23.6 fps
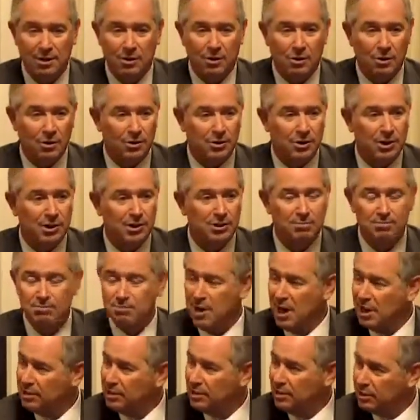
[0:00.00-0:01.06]
all these
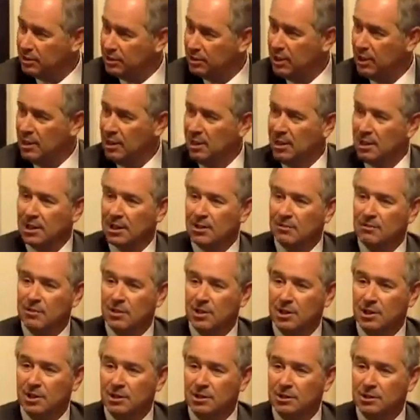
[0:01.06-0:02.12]
messes if
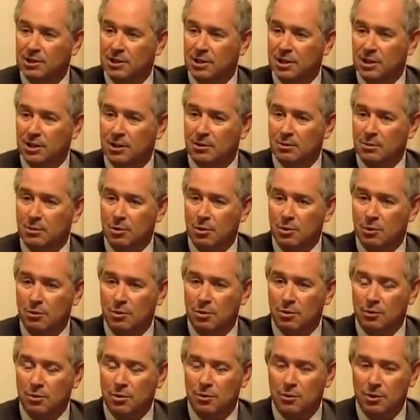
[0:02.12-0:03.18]
things
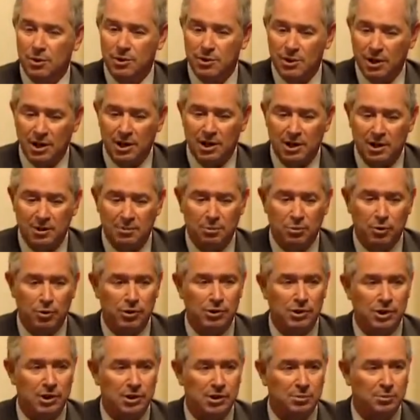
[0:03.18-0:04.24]
were done in a more
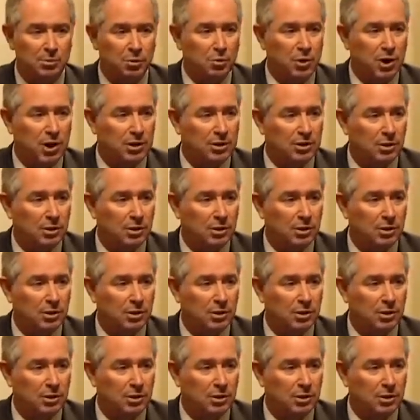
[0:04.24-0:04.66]
sensible way.